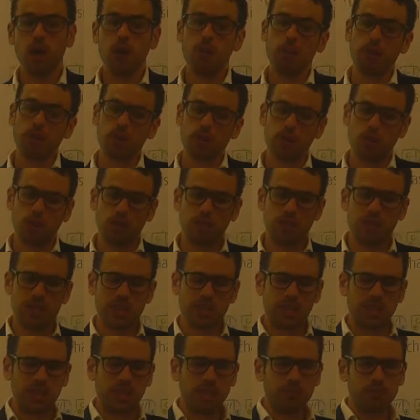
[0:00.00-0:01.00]
because
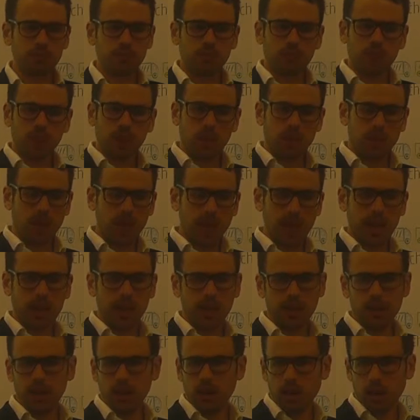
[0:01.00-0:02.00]
obviously
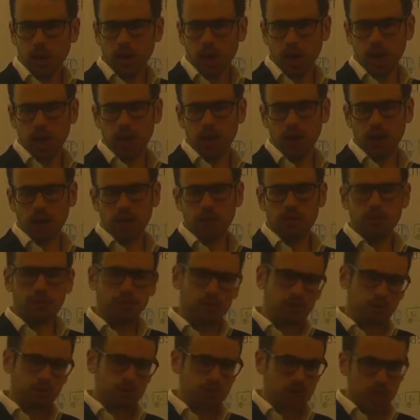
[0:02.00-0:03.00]
they are
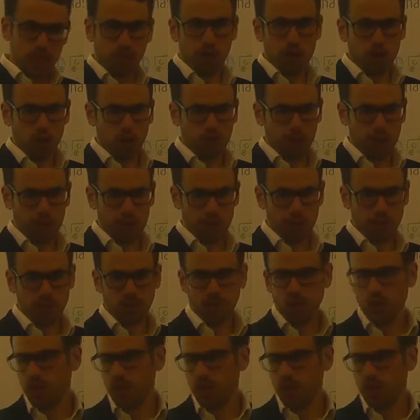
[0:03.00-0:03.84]
zero emission.